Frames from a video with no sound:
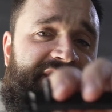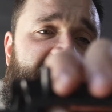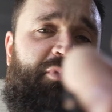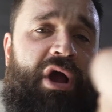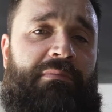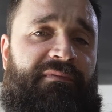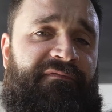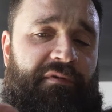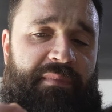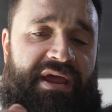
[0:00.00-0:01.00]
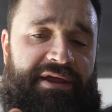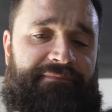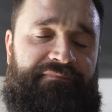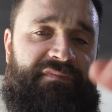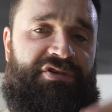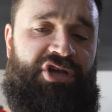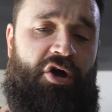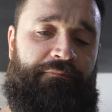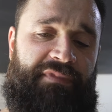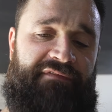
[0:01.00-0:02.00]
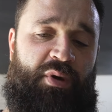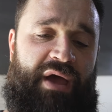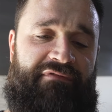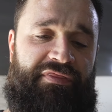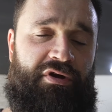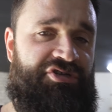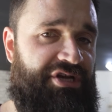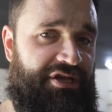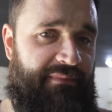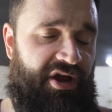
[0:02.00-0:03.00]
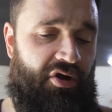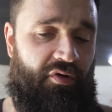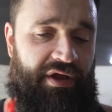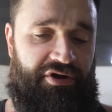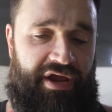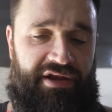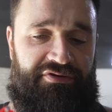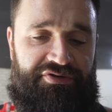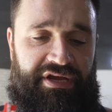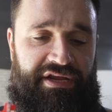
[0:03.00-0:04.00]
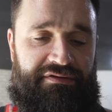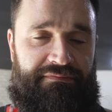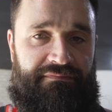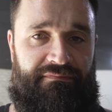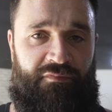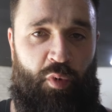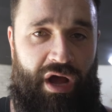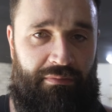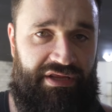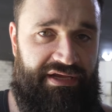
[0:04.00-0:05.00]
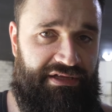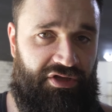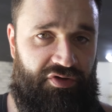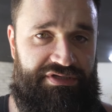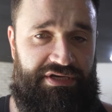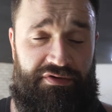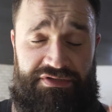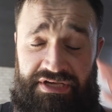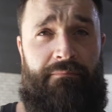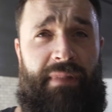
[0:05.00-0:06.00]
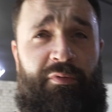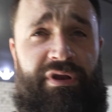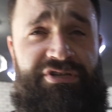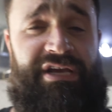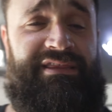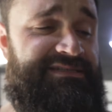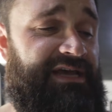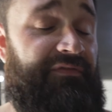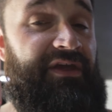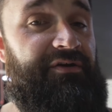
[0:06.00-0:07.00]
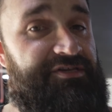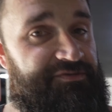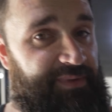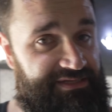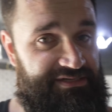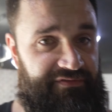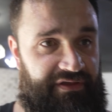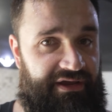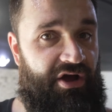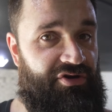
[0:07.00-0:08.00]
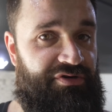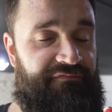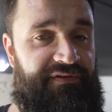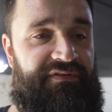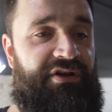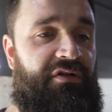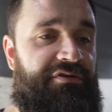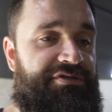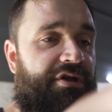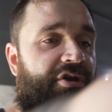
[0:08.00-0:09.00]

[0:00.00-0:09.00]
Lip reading: that problem for me. So if you have a 3rd gen Camaro and your handles are getting wobbly and loosey-goosey, might want to check these out. They are expensive. They're like $150,